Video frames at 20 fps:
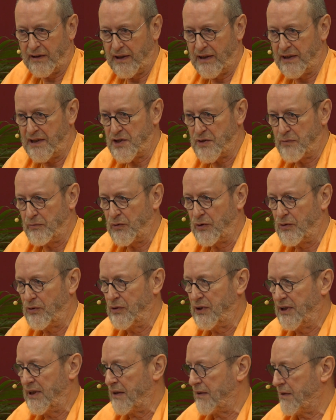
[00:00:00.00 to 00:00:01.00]
It is
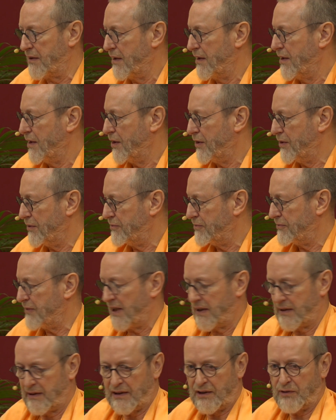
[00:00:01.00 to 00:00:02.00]
more that the
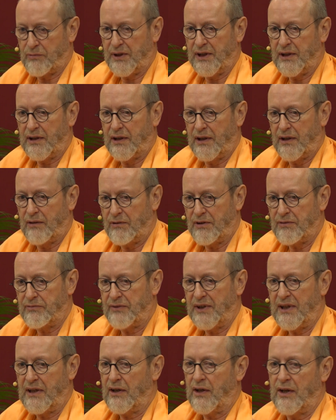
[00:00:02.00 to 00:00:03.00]
fact that we
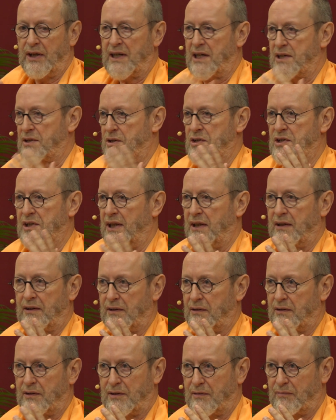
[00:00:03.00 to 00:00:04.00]
feel unassociated.